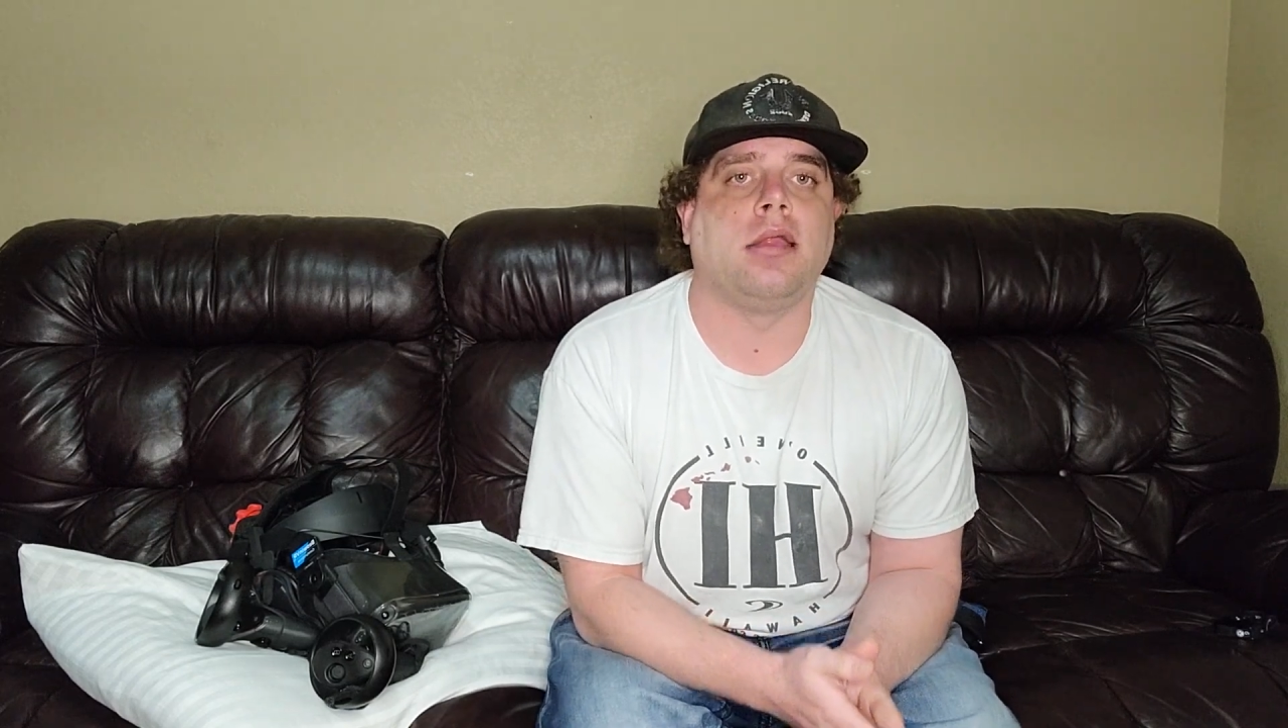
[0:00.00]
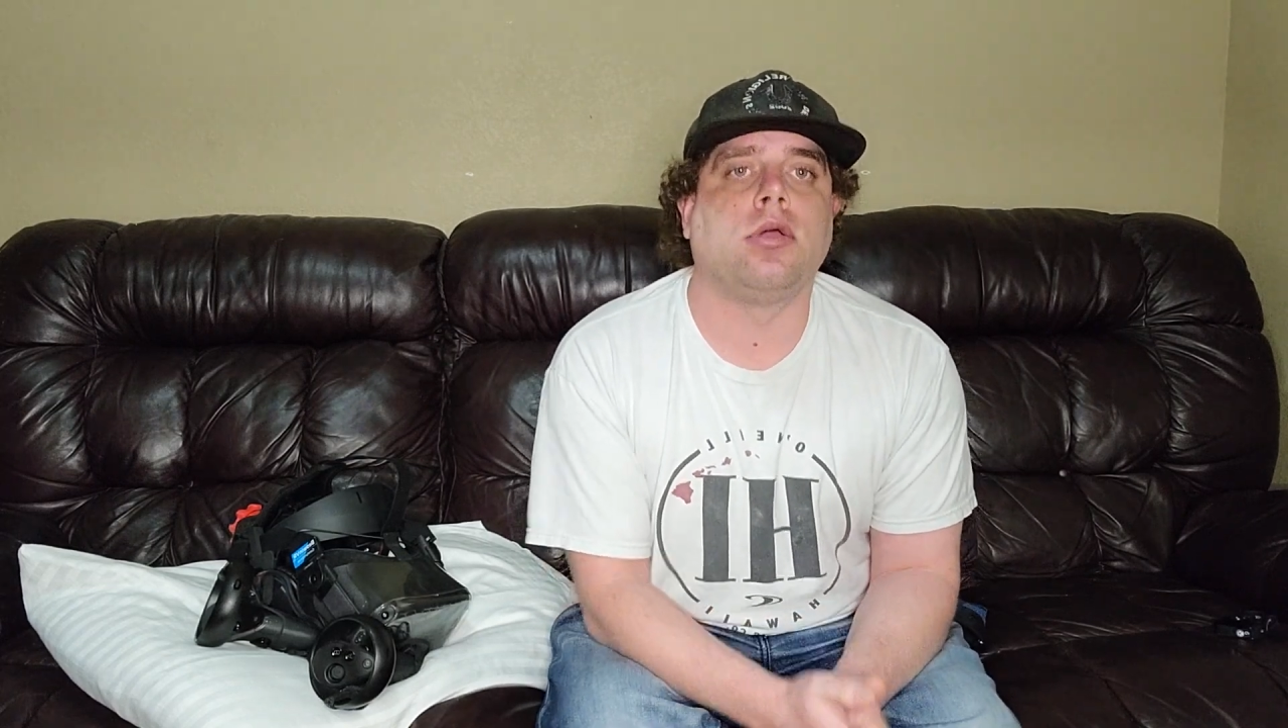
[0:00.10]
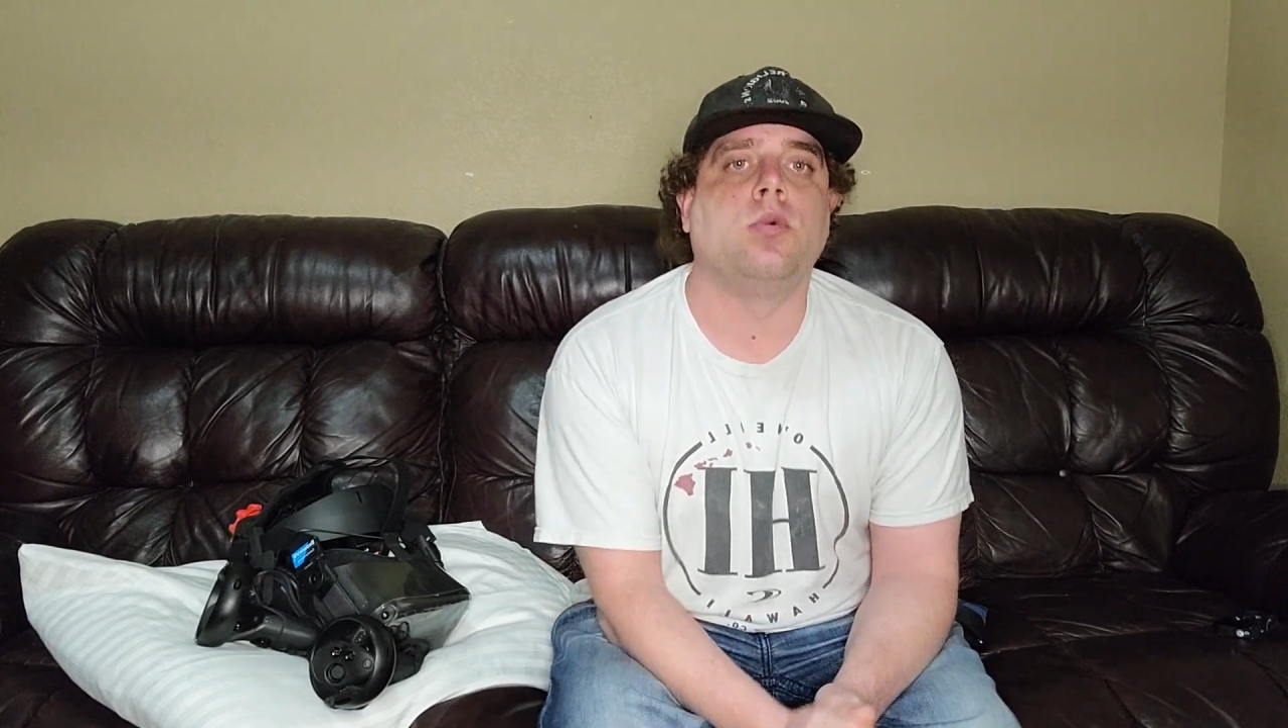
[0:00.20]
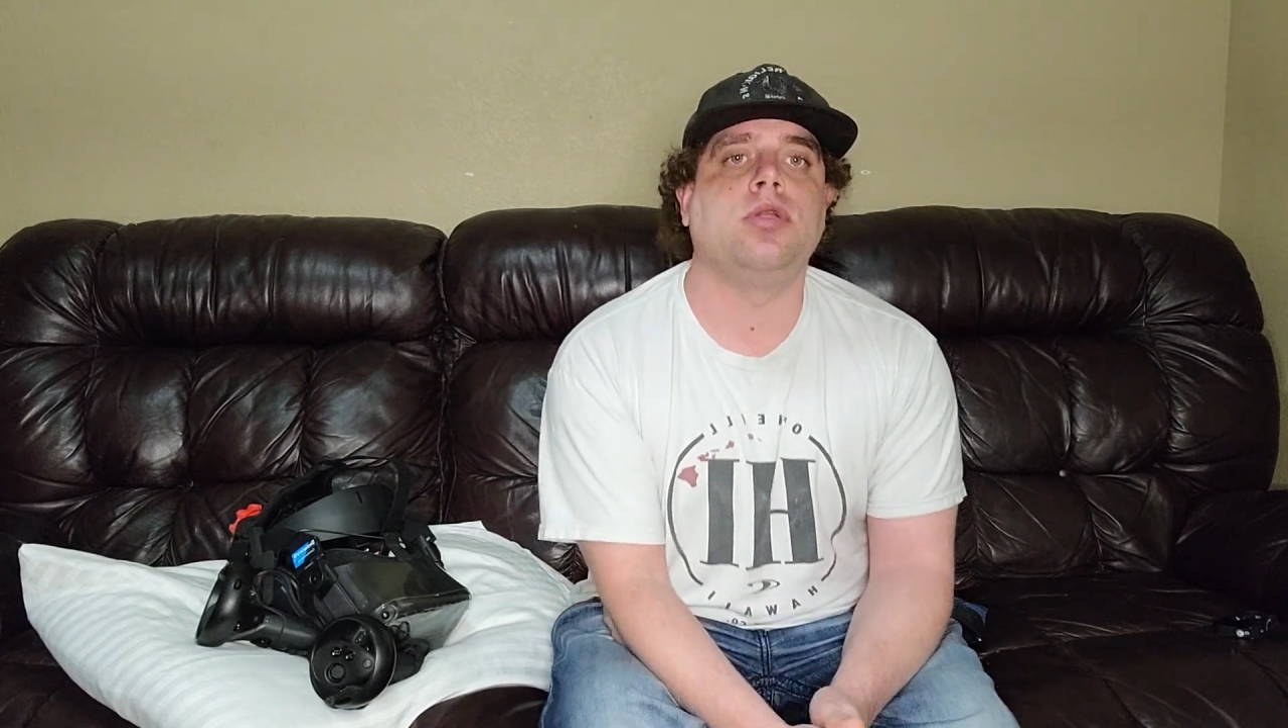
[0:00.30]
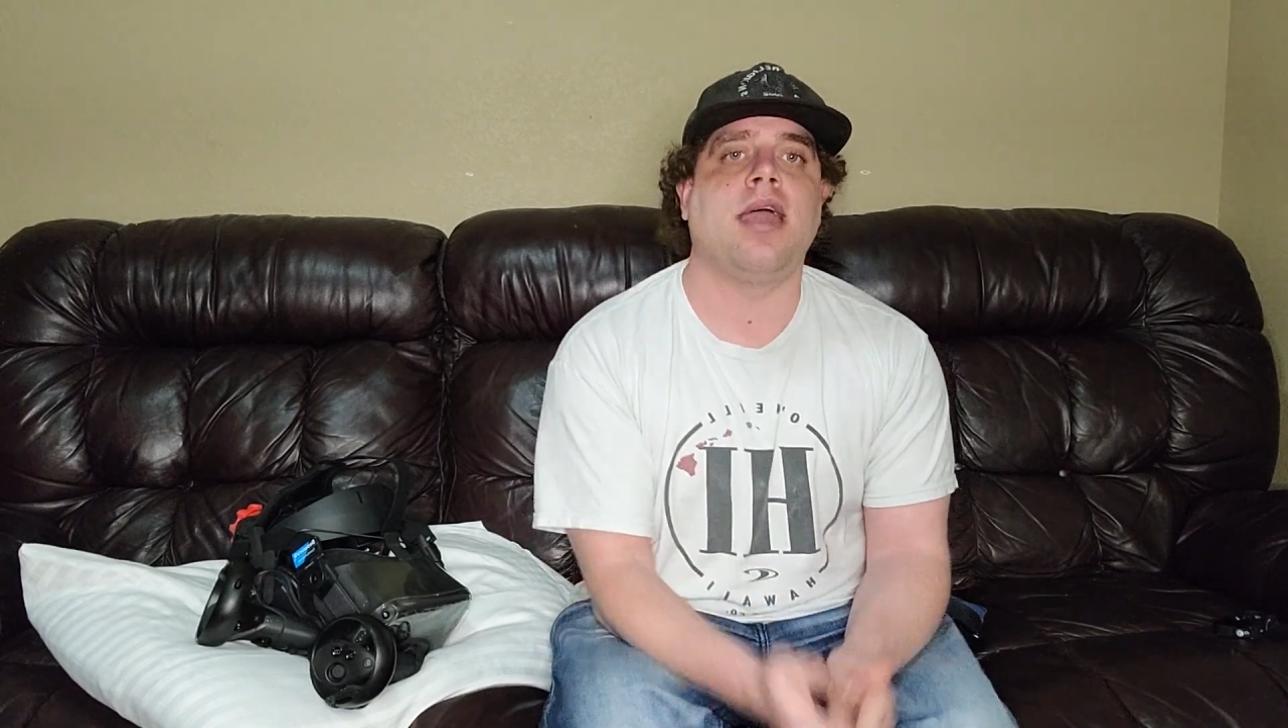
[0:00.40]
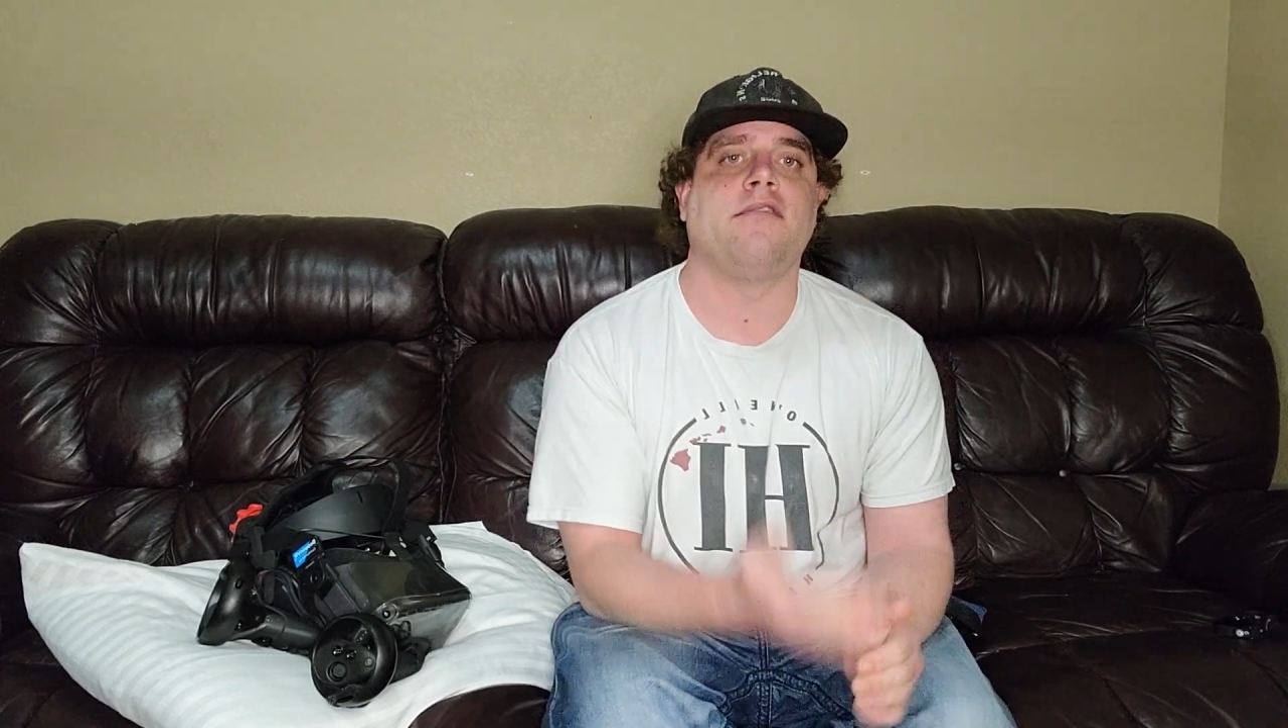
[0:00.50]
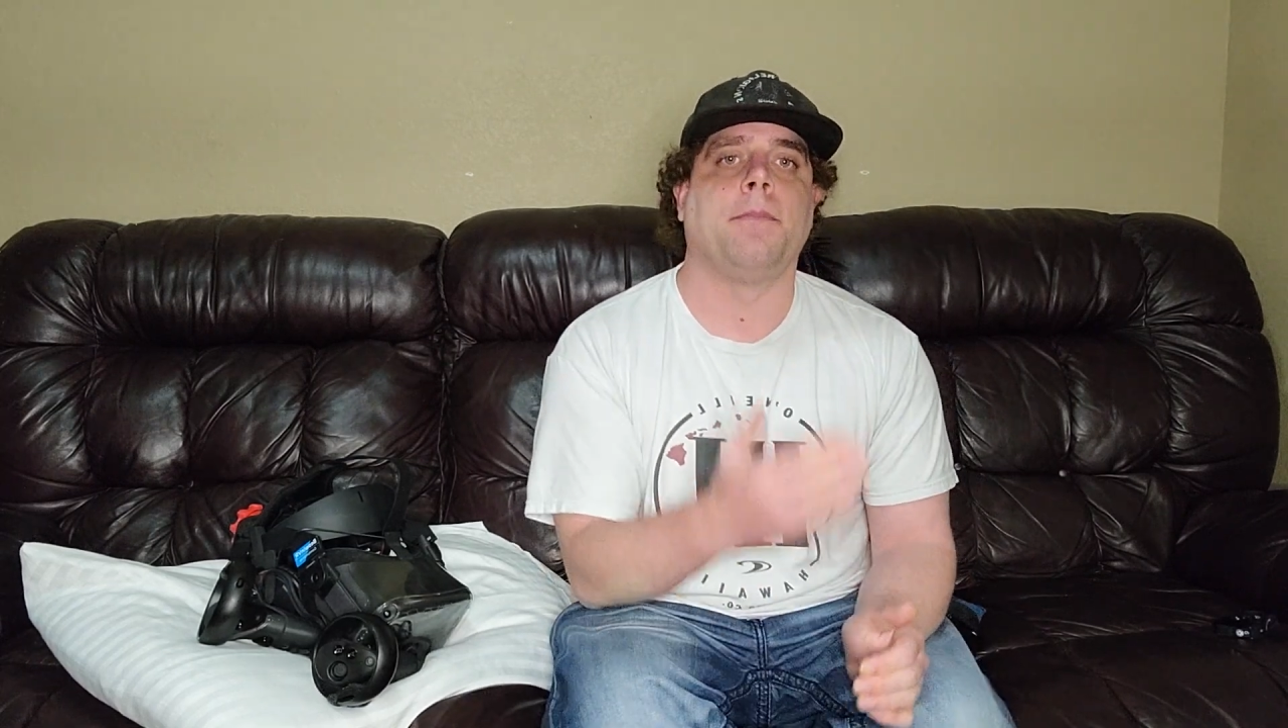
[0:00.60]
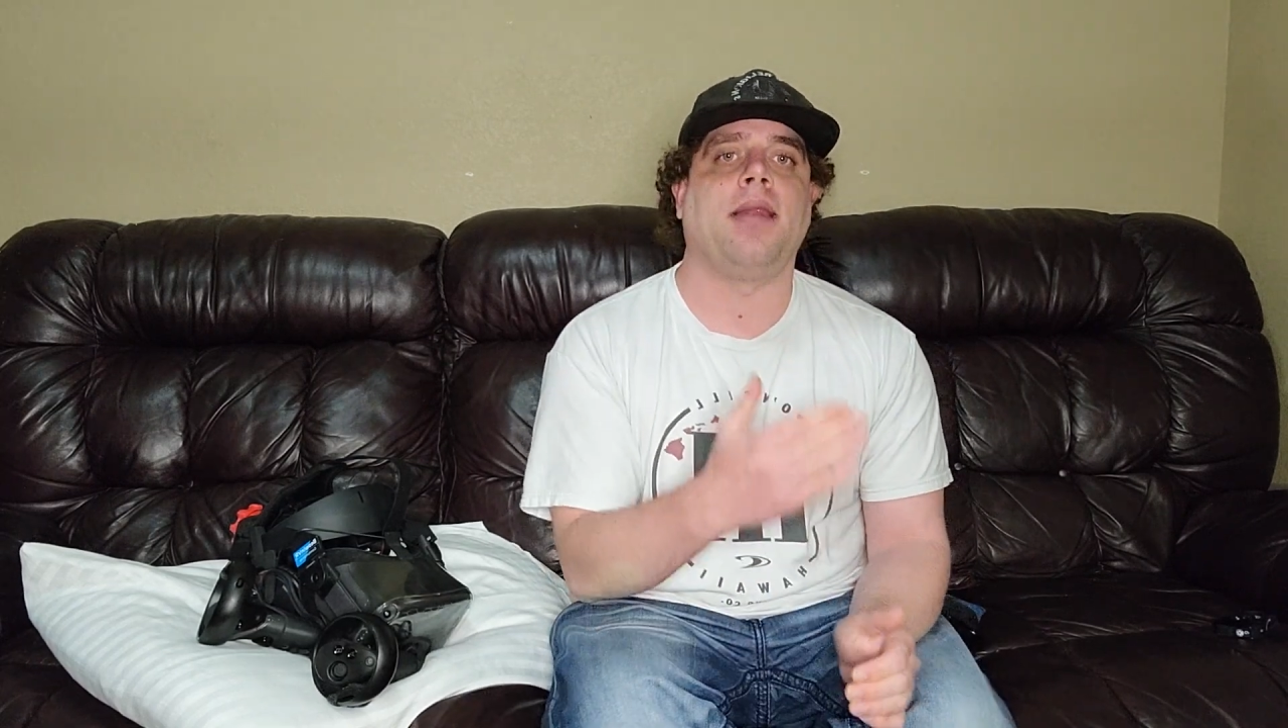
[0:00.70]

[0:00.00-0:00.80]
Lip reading: So when you have a